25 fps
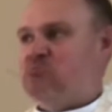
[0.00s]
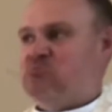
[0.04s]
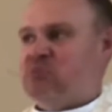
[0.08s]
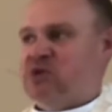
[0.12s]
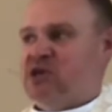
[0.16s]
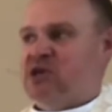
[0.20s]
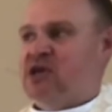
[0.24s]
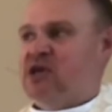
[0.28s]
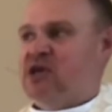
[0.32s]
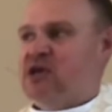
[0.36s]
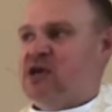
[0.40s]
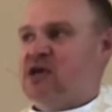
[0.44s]

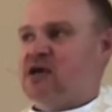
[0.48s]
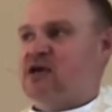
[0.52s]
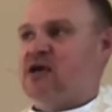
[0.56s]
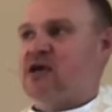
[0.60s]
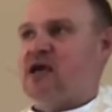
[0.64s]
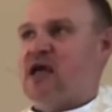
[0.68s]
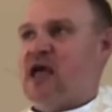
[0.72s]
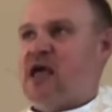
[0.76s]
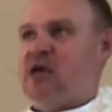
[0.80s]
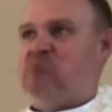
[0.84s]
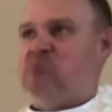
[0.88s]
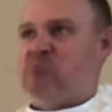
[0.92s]
being
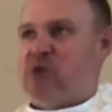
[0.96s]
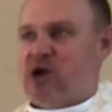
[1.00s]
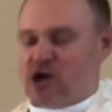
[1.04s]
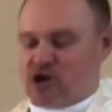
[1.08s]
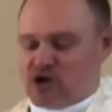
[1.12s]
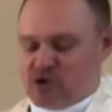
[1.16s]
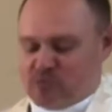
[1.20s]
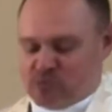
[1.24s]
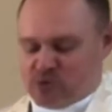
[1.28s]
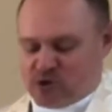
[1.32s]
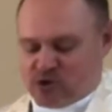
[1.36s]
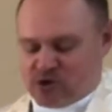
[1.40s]
a
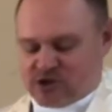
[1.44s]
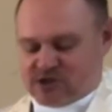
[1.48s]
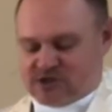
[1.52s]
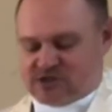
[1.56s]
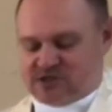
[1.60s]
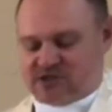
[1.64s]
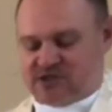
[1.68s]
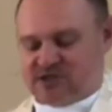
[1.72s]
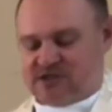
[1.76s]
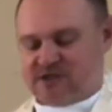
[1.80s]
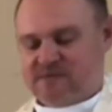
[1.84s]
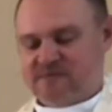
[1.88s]
better
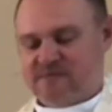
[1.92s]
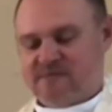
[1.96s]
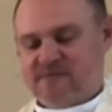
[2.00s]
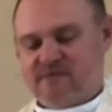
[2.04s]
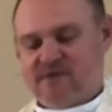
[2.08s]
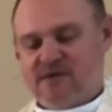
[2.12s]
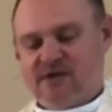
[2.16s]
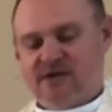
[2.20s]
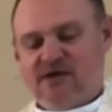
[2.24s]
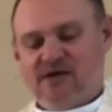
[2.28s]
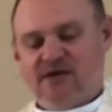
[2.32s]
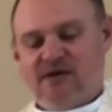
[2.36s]
person.
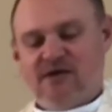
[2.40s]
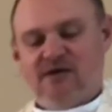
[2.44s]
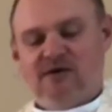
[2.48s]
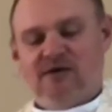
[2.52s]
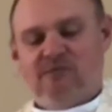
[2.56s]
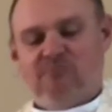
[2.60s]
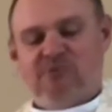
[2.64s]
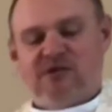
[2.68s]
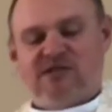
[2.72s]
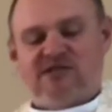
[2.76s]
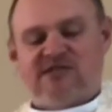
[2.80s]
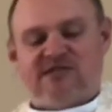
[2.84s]

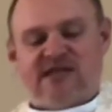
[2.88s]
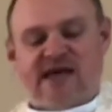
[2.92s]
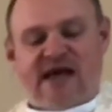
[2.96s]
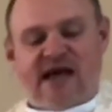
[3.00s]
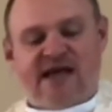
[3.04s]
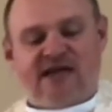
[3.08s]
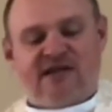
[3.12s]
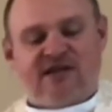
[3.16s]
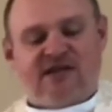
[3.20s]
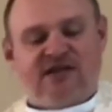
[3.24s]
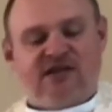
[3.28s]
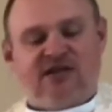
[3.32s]
But
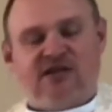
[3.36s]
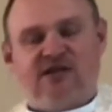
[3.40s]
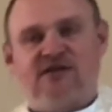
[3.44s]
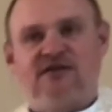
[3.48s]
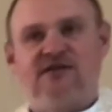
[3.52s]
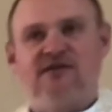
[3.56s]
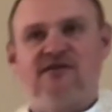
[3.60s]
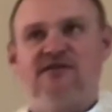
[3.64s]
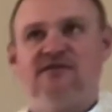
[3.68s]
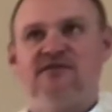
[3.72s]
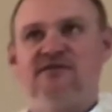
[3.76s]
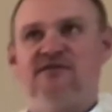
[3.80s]

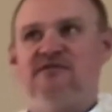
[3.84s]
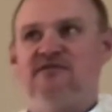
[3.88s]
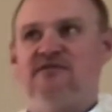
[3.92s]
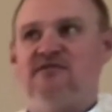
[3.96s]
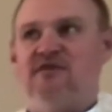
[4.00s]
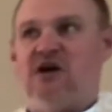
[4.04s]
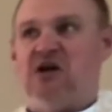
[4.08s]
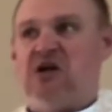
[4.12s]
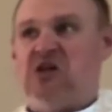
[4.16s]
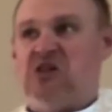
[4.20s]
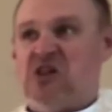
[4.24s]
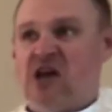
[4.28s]
sadly,
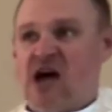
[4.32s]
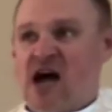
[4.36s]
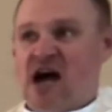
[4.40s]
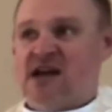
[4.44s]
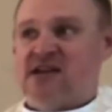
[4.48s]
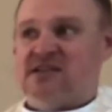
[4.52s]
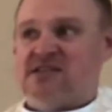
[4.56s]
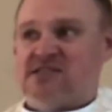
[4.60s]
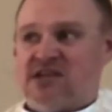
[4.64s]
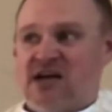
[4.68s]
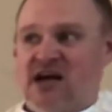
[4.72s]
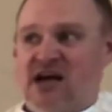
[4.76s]
a lot
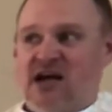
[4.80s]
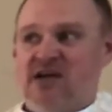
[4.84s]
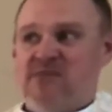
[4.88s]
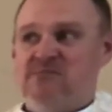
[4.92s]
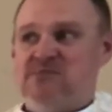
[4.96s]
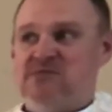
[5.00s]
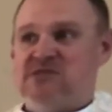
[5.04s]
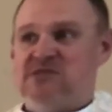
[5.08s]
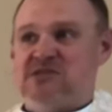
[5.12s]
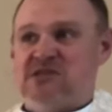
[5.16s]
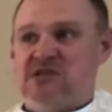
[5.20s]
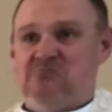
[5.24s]
of
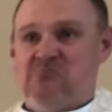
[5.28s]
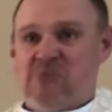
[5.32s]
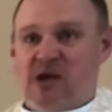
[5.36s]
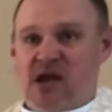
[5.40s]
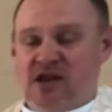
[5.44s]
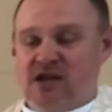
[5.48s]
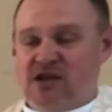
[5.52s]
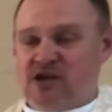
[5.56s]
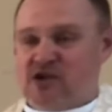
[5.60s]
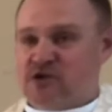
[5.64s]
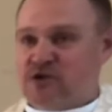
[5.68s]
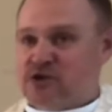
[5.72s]
times in
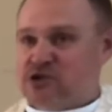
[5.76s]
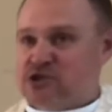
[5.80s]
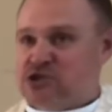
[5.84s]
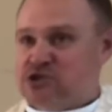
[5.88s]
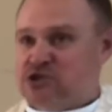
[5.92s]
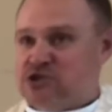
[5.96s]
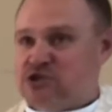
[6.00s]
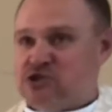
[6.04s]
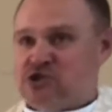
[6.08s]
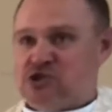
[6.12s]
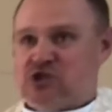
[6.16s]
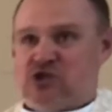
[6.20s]
many
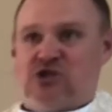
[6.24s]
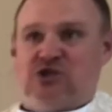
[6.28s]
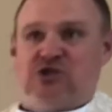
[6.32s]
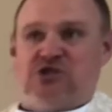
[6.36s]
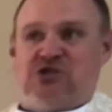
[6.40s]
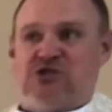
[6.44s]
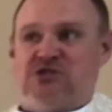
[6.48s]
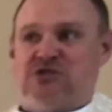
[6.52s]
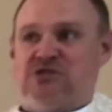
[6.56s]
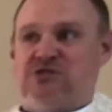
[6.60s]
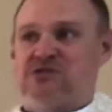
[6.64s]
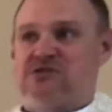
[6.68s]
Christian
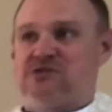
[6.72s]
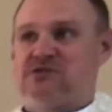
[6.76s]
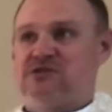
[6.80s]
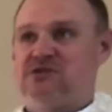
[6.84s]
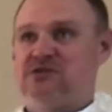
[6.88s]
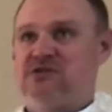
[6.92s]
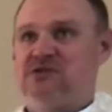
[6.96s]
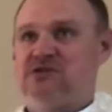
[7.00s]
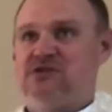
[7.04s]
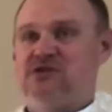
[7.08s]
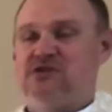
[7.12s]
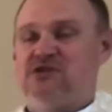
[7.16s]
churches,
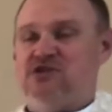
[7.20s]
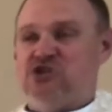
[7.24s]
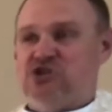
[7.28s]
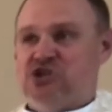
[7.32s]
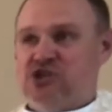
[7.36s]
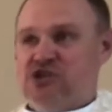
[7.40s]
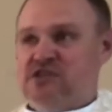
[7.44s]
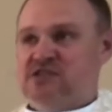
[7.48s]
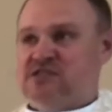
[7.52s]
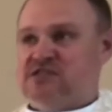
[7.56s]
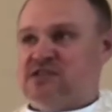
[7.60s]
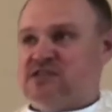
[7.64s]

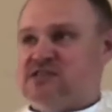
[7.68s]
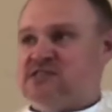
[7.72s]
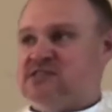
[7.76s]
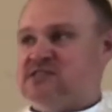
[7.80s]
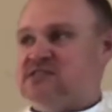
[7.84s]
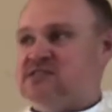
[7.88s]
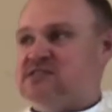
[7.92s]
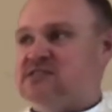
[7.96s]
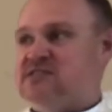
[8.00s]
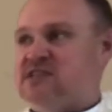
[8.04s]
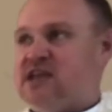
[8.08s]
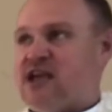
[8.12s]
Jesus
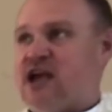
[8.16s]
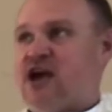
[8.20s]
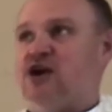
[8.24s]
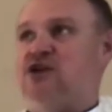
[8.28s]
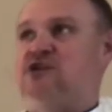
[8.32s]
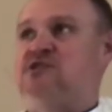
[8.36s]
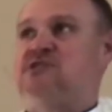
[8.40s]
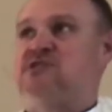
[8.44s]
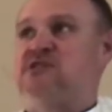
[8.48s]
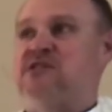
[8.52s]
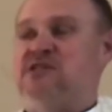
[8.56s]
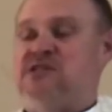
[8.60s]
is
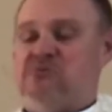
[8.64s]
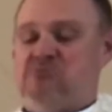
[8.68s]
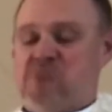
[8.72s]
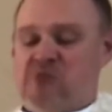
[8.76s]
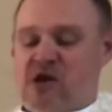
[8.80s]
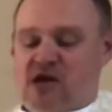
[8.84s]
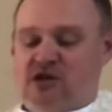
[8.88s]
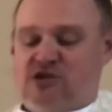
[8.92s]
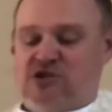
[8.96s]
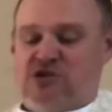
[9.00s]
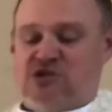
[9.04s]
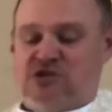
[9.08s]
scarcely
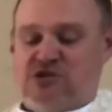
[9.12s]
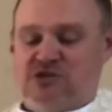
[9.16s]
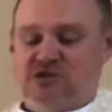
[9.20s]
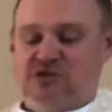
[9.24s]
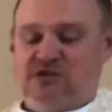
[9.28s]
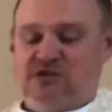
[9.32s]
mentioned.